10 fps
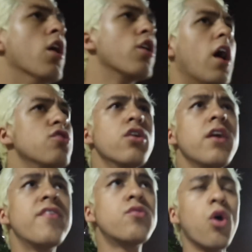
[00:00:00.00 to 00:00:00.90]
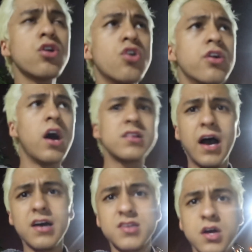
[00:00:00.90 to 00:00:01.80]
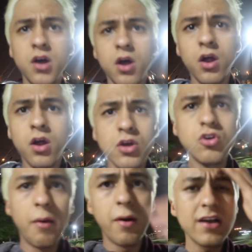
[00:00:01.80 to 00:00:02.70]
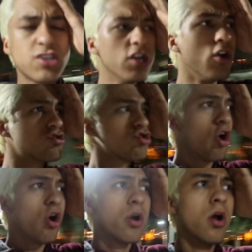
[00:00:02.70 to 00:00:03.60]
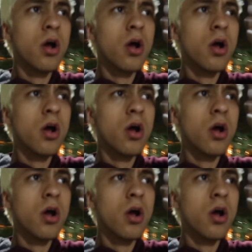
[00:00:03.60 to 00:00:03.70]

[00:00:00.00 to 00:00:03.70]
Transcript: Yo, I don't know if it worked or not, guys! Yo, I'm actually not sure!